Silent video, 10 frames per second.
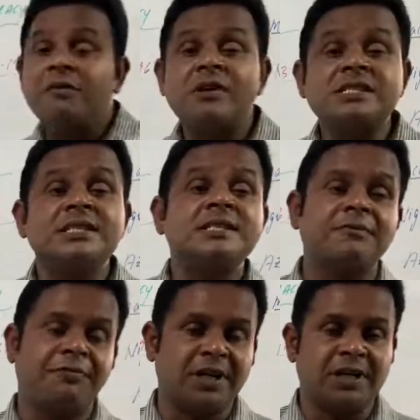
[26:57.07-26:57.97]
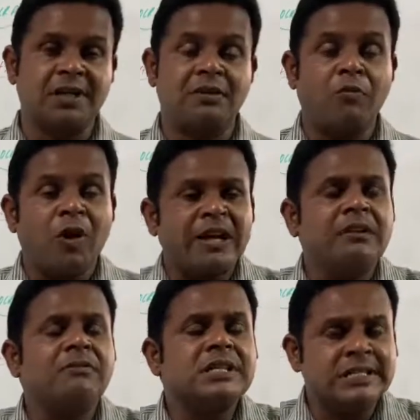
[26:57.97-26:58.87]
was his effort? What
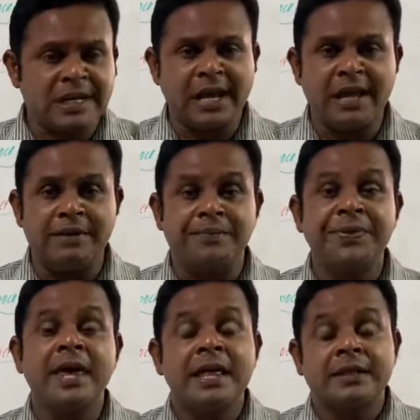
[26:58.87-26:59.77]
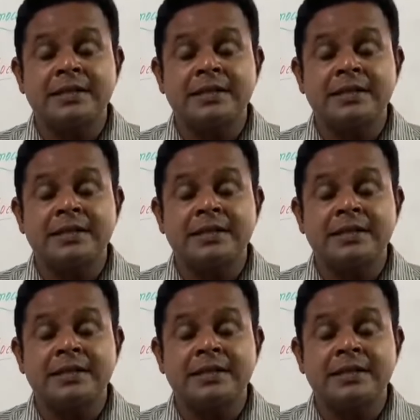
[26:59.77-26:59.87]
he was trying? The